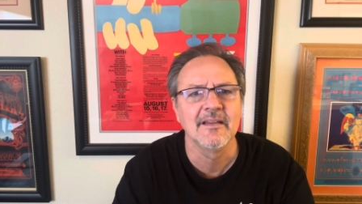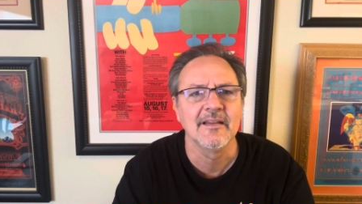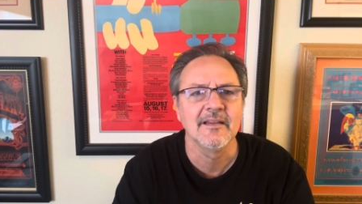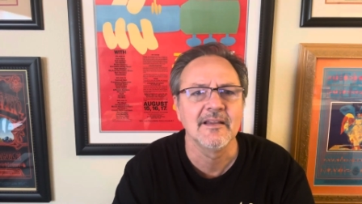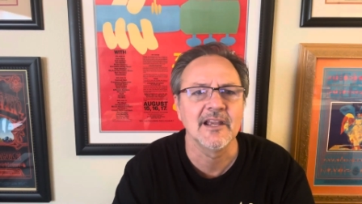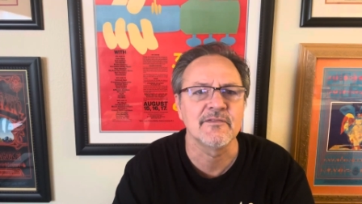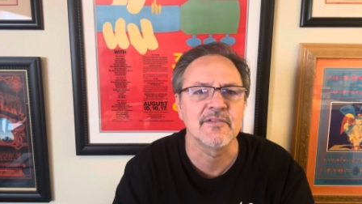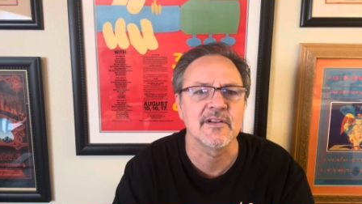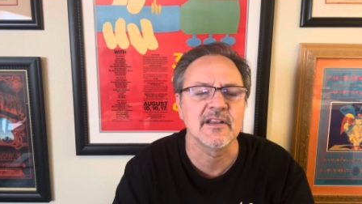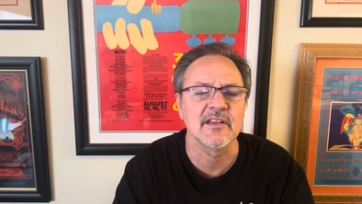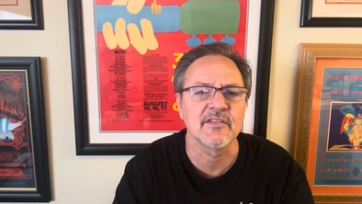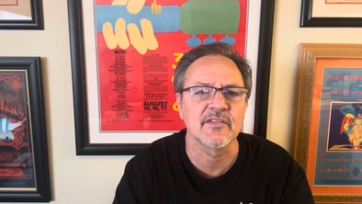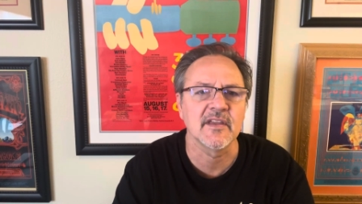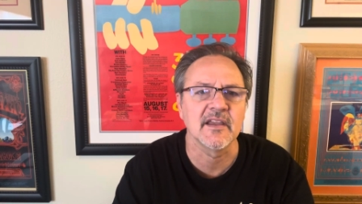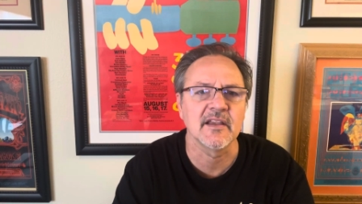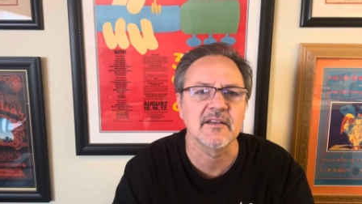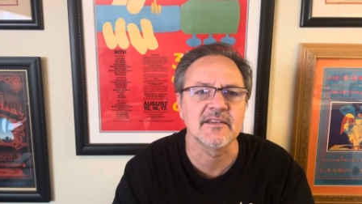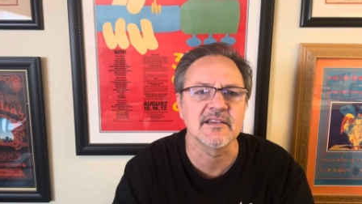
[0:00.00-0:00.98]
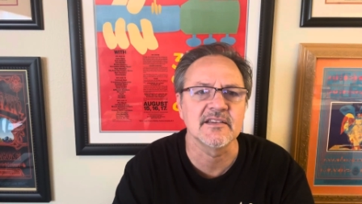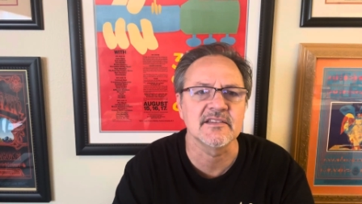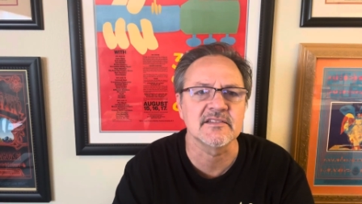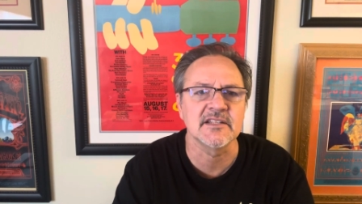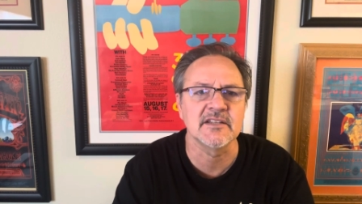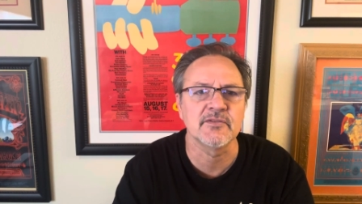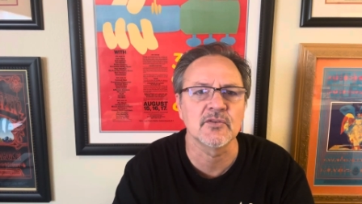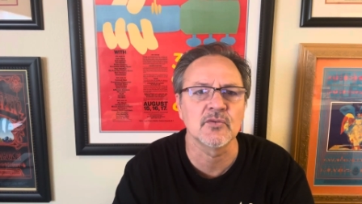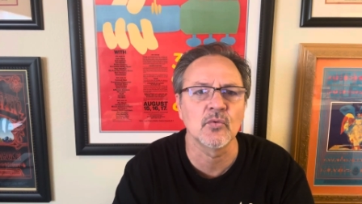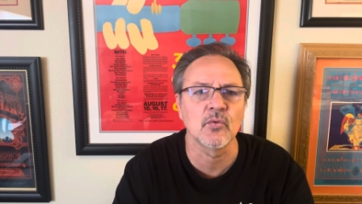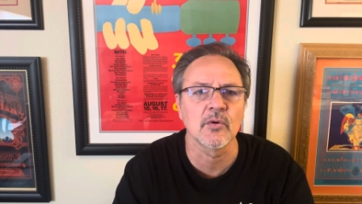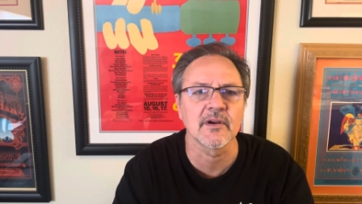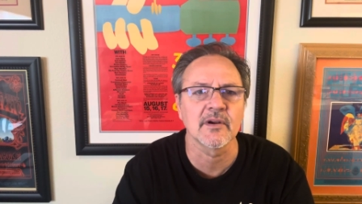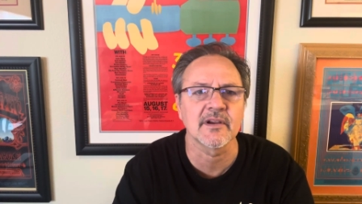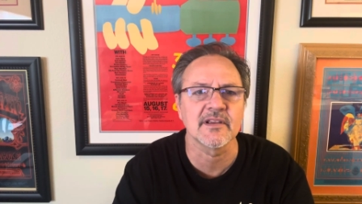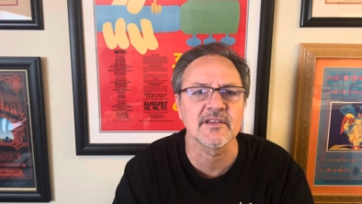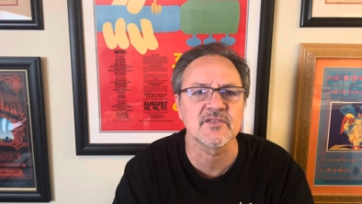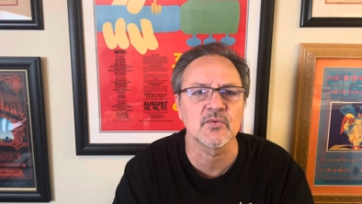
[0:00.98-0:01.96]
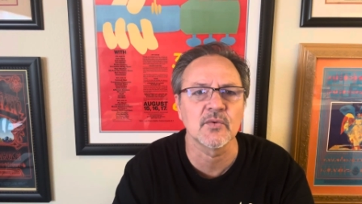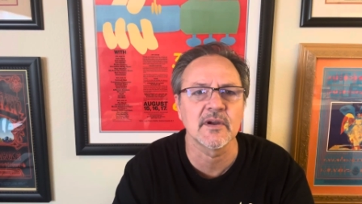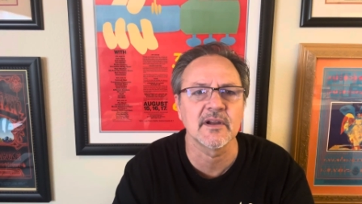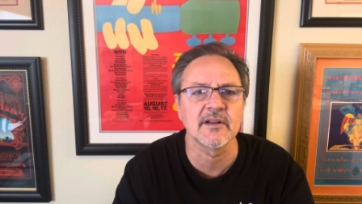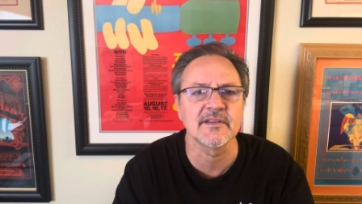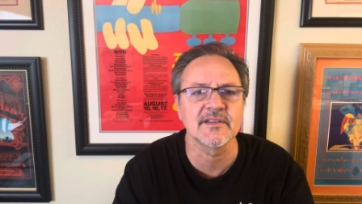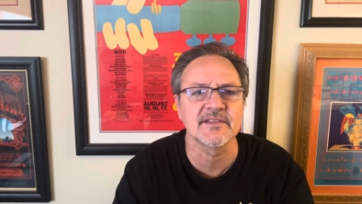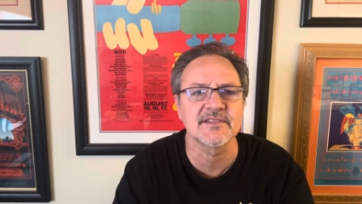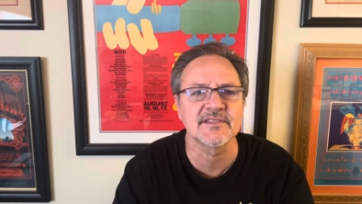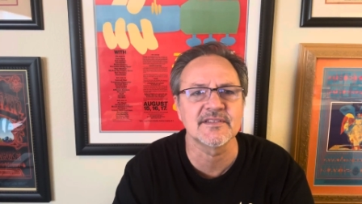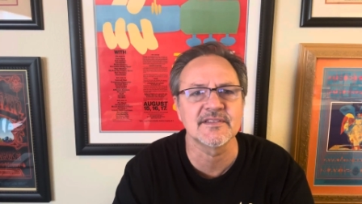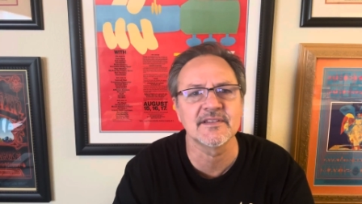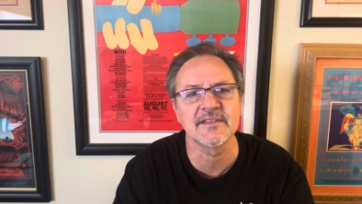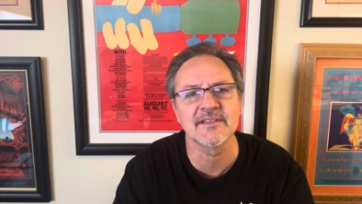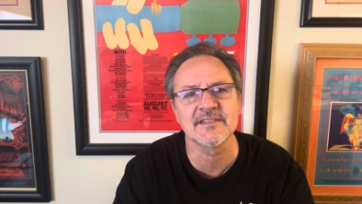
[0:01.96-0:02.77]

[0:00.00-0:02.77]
if anything, doesn't even work as well as